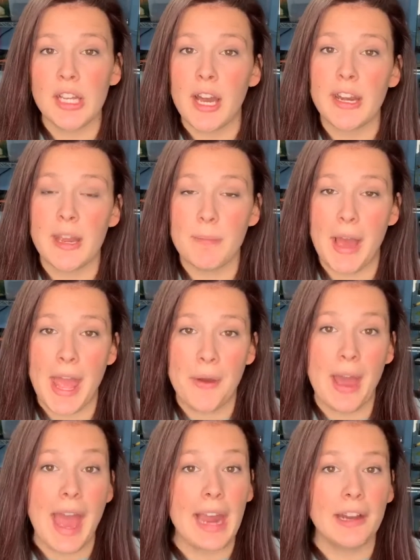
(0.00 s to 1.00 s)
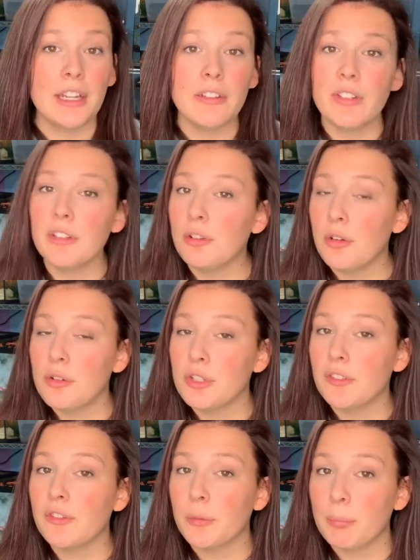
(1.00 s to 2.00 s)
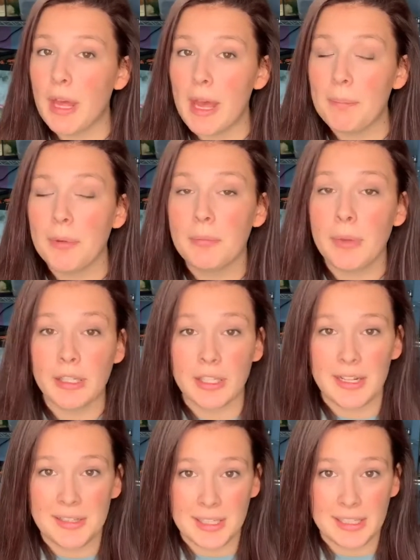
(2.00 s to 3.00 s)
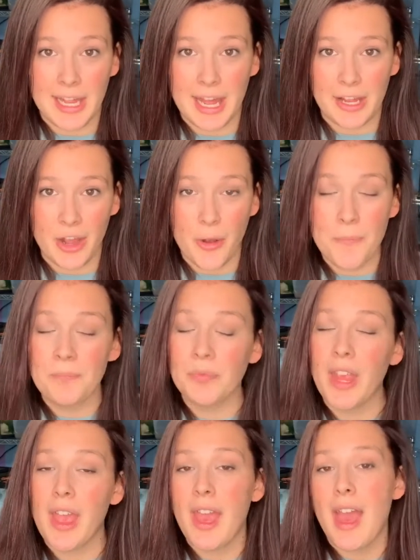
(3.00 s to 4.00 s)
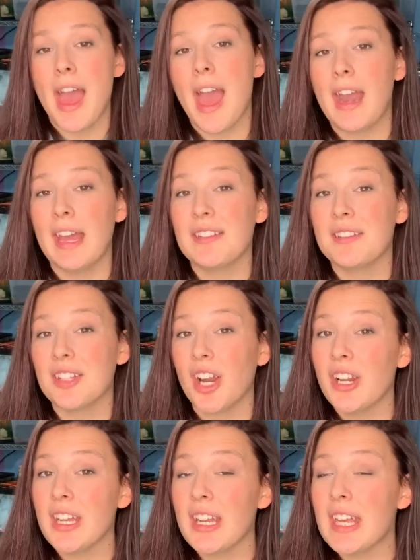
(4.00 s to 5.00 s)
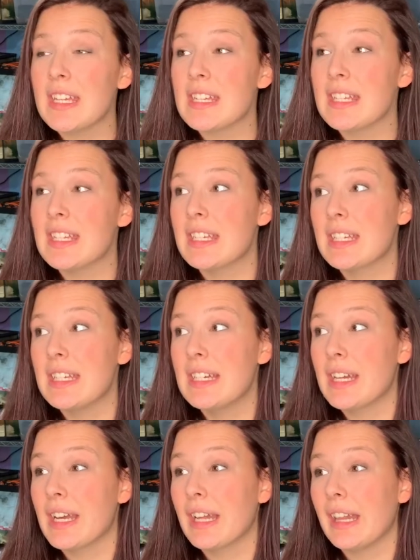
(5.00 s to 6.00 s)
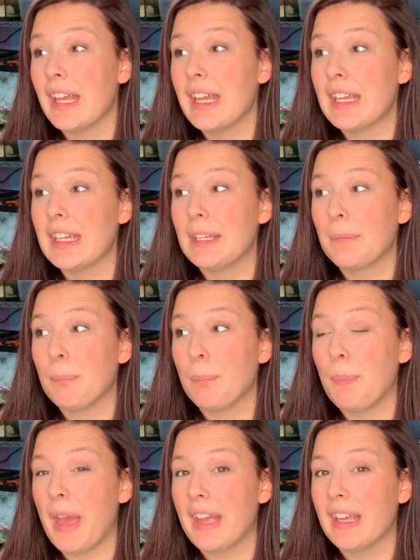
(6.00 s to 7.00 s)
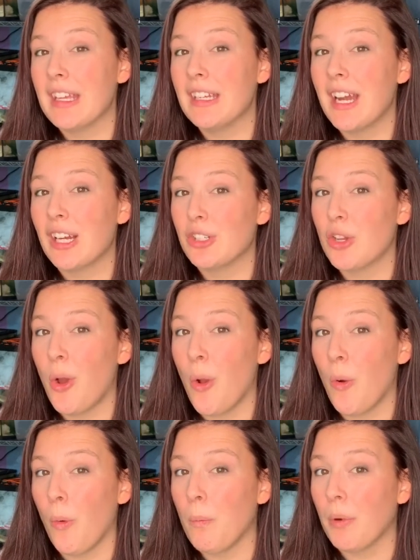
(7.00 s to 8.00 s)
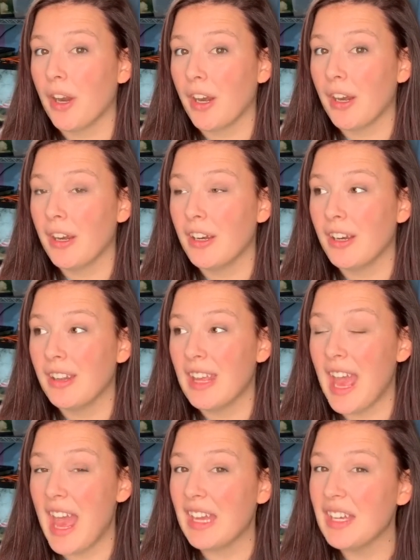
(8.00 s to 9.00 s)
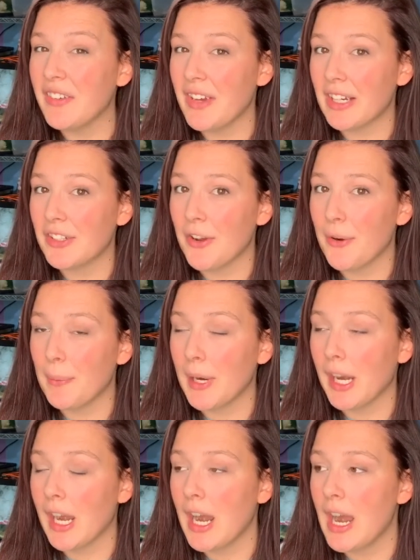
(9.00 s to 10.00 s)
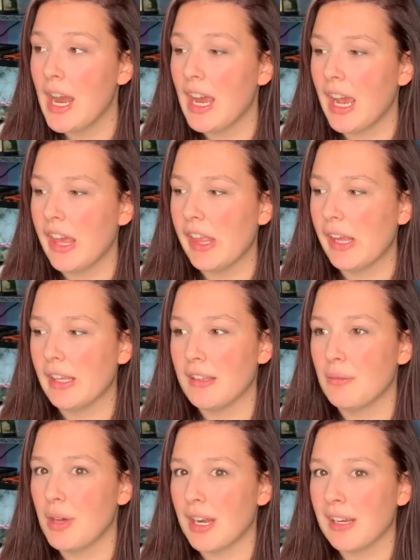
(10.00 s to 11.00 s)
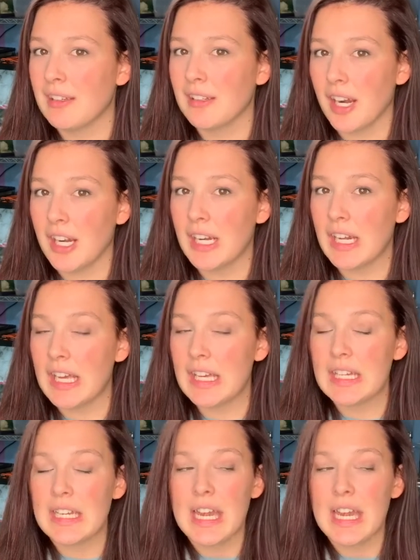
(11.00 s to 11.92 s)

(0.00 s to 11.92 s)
on a bioactive enclosure for Pip, my crested gecko. And I started it like back in October, the end of October, I think is when I started it.